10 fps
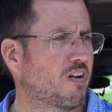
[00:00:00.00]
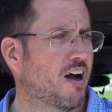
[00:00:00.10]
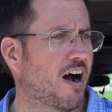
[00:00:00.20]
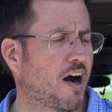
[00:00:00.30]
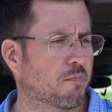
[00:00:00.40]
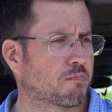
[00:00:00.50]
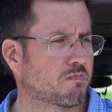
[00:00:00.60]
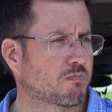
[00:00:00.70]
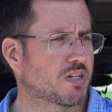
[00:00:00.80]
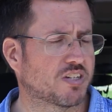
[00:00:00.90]

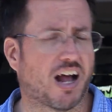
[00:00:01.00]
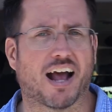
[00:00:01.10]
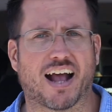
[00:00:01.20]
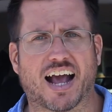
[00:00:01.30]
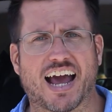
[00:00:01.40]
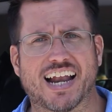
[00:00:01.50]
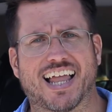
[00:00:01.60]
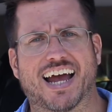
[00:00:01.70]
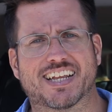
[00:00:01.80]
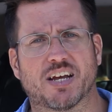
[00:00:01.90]
because I kind of
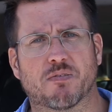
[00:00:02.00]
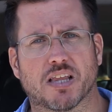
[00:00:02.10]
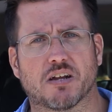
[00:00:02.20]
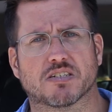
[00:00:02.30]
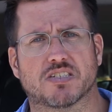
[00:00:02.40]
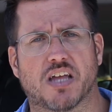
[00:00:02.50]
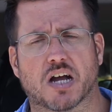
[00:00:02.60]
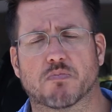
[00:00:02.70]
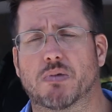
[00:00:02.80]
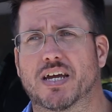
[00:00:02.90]
like them a little snug.
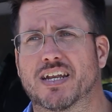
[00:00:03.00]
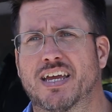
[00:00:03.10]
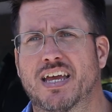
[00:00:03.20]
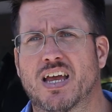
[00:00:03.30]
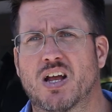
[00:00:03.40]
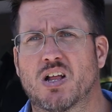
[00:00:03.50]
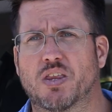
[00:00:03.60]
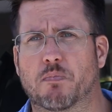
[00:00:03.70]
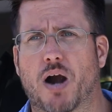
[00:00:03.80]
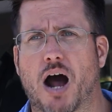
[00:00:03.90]
But
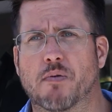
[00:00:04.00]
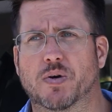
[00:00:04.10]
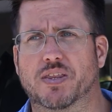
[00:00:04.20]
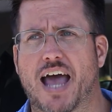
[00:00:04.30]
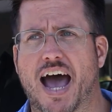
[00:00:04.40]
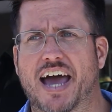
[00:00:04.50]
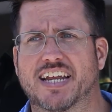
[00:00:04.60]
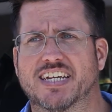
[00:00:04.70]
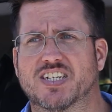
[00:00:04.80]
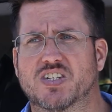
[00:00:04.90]
the problem with that
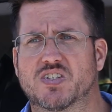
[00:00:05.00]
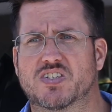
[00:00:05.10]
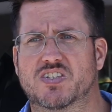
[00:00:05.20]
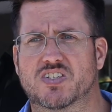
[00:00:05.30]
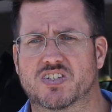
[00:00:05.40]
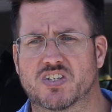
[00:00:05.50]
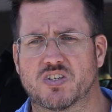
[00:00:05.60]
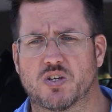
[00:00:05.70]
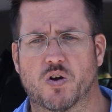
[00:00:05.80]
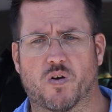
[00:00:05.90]
is
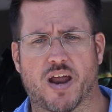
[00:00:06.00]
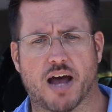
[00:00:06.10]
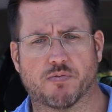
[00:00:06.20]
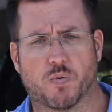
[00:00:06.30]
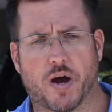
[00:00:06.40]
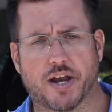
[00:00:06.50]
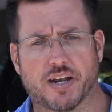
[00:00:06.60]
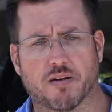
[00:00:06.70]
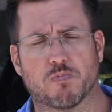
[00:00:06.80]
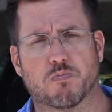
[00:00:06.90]
you don't have a wide
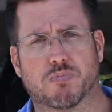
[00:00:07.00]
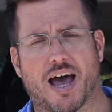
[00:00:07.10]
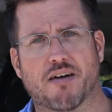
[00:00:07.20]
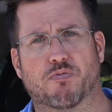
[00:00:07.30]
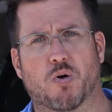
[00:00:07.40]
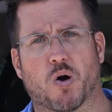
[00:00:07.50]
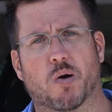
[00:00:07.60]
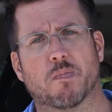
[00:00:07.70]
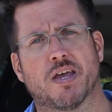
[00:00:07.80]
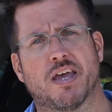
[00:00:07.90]
enough
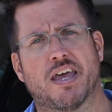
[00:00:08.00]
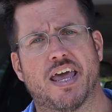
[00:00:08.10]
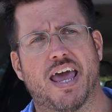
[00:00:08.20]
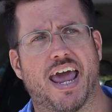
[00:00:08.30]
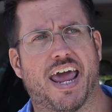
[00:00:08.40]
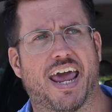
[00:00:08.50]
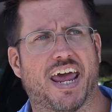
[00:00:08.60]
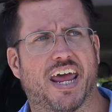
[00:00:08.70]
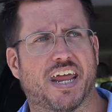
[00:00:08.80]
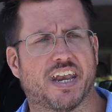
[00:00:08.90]
platform,
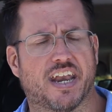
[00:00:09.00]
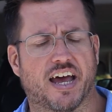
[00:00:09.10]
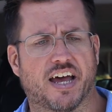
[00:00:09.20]
and